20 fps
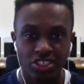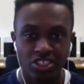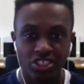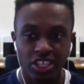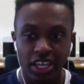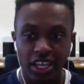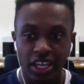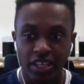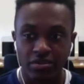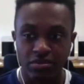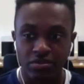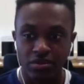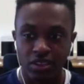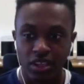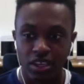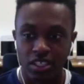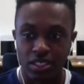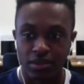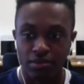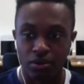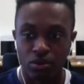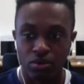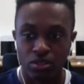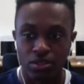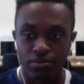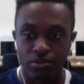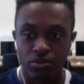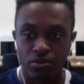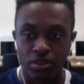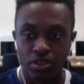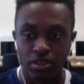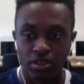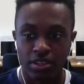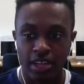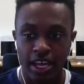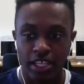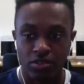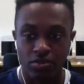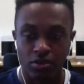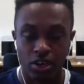A PNG is a
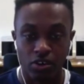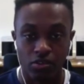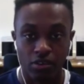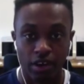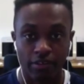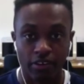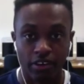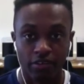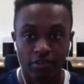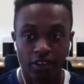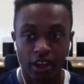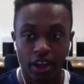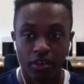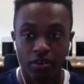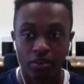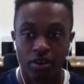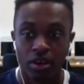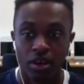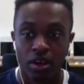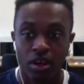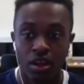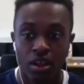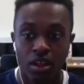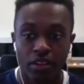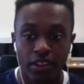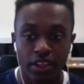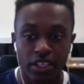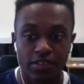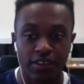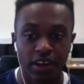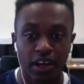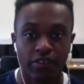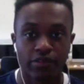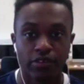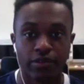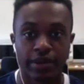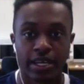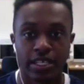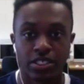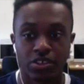portable network graphic file.
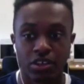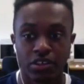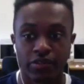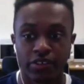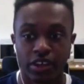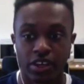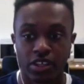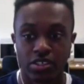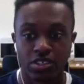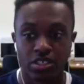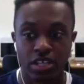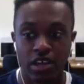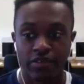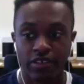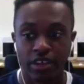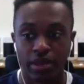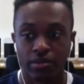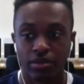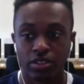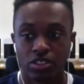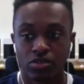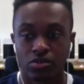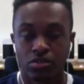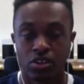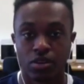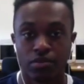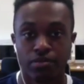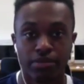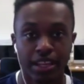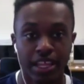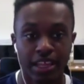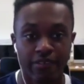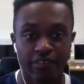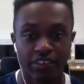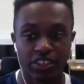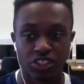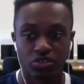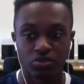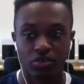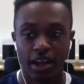This file format is good for conserving images for
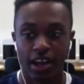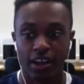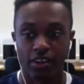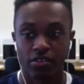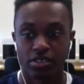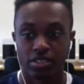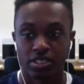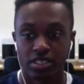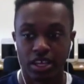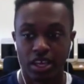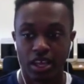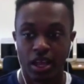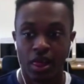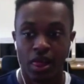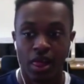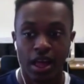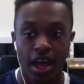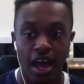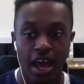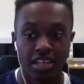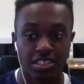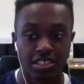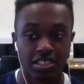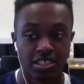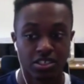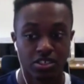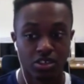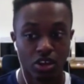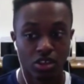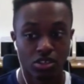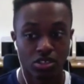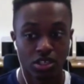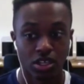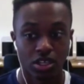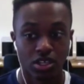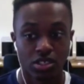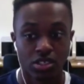complete visual accuracy, as it is